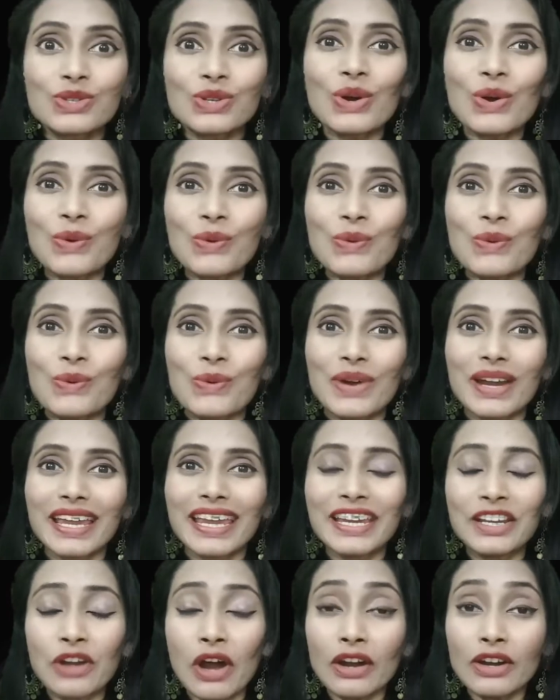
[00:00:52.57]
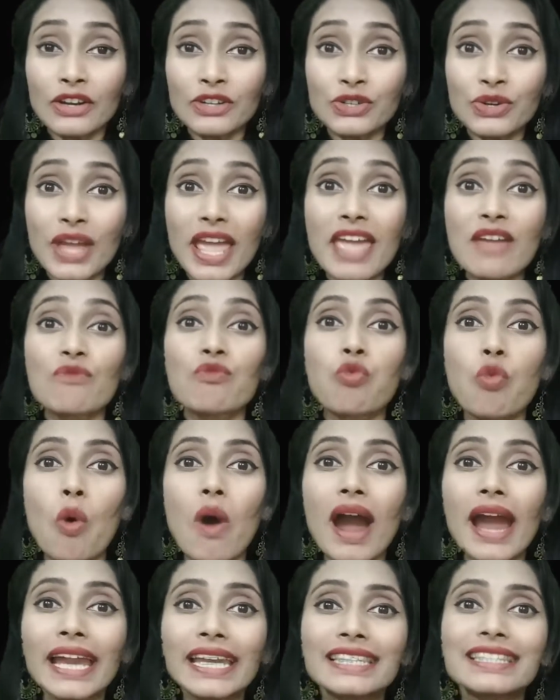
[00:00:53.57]
So, in order
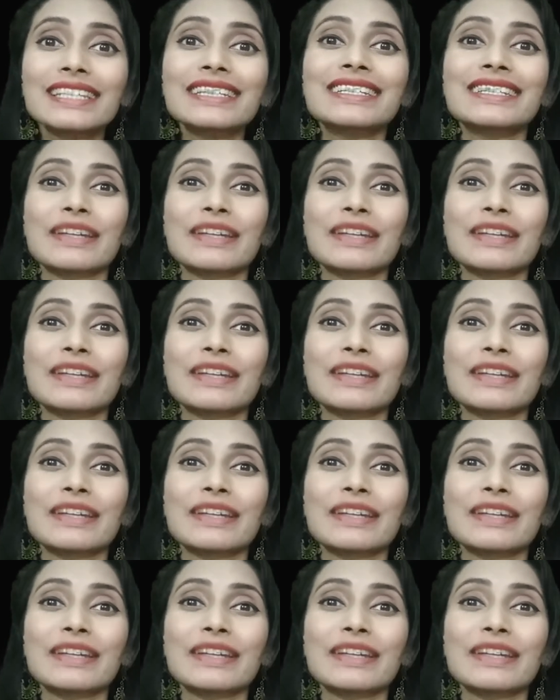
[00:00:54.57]
to avoid